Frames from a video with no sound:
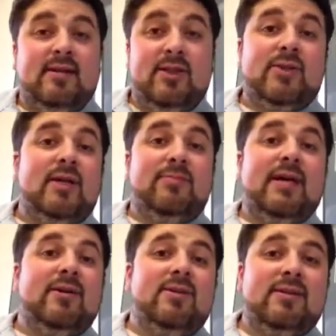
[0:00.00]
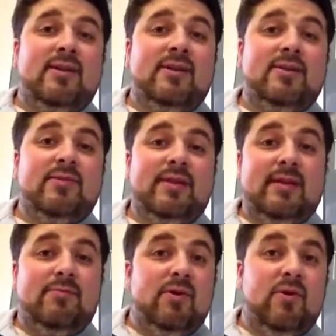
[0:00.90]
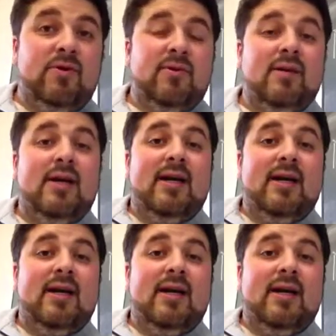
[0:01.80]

Let's try to plan our Sunday so we can get both.